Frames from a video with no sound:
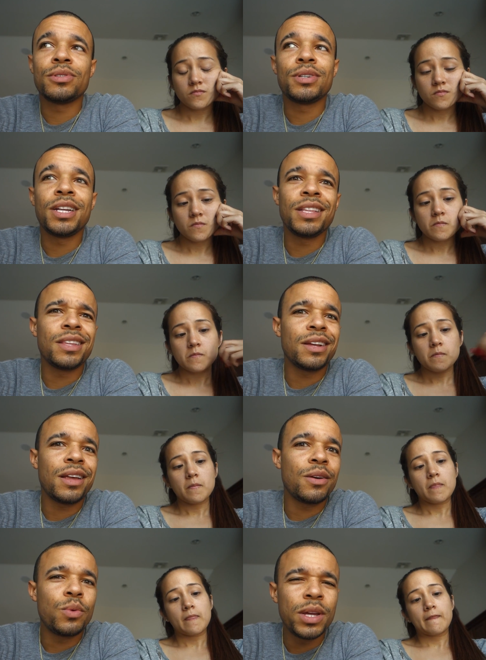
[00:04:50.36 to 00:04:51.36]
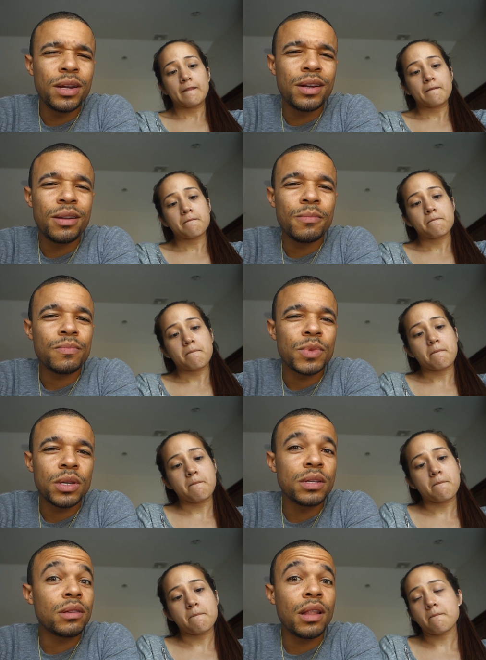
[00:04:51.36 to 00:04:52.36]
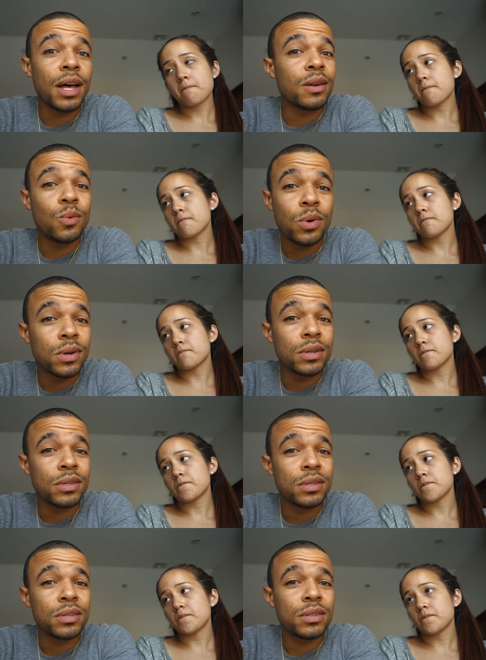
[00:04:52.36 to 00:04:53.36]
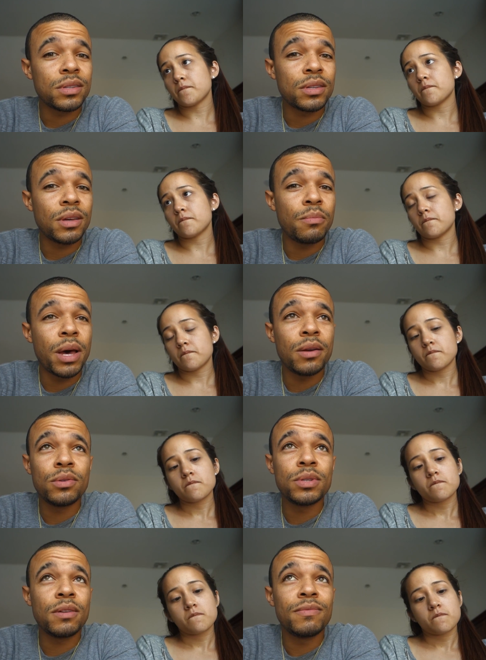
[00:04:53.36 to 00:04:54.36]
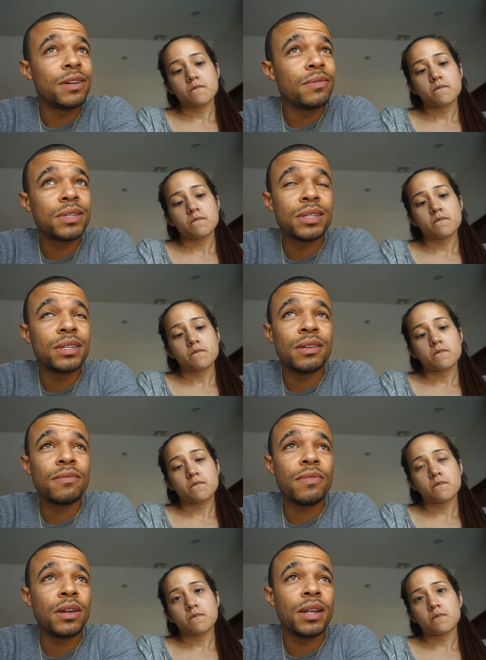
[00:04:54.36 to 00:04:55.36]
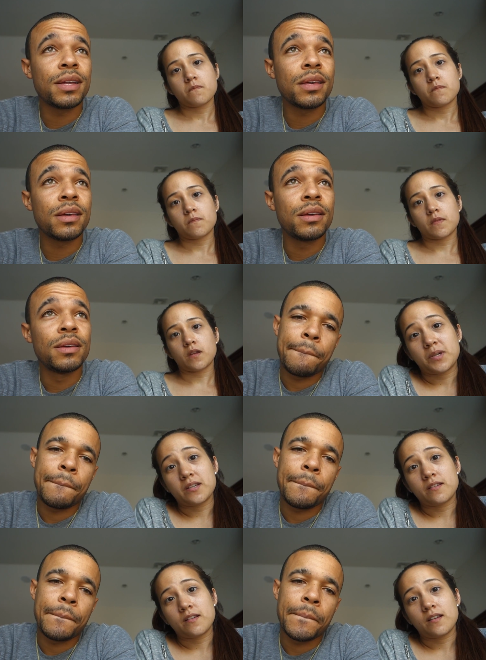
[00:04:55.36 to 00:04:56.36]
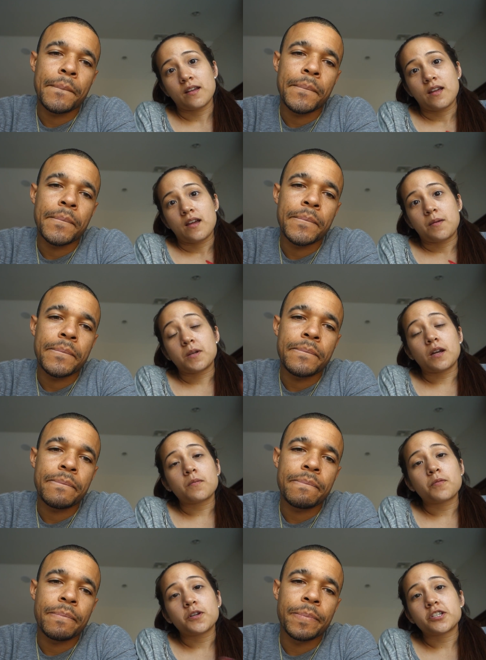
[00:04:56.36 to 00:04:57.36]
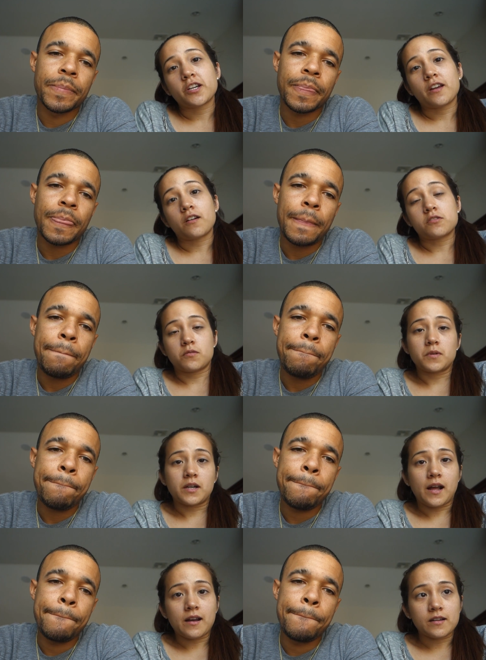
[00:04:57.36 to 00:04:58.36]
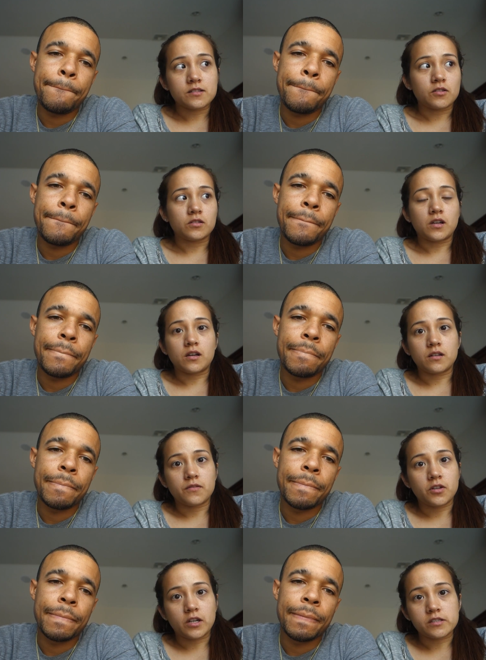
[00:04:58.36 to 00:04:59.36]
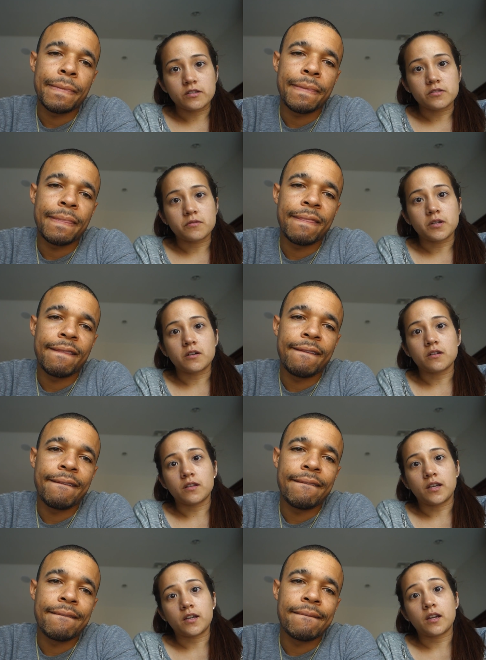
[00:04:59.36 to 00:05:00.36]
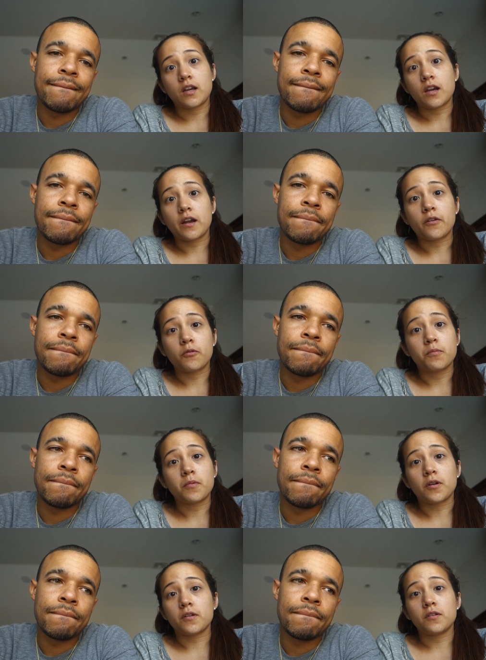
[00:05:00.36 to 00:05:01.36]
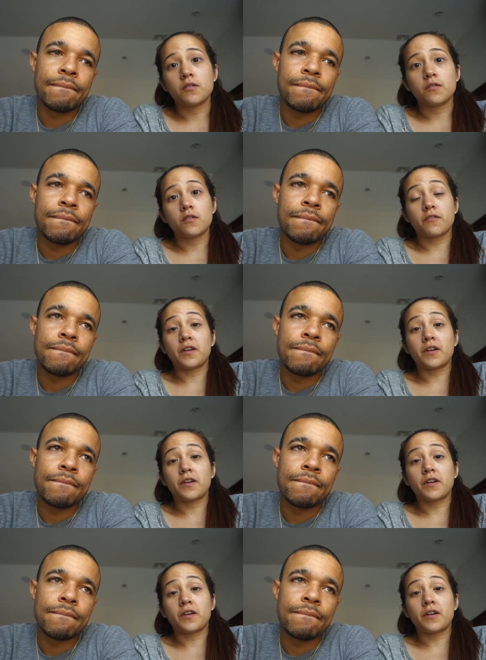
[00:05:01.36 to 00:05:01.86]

Speaker 1: or anything like weird? Because that's a lot of water. In Baton Rouge, I've never seen it flood like that.
Speaker 2: But I mean, I appreciate it. I also wanted to add, I saw a lot of you guys on Twitter like, hey, I hope our, you, your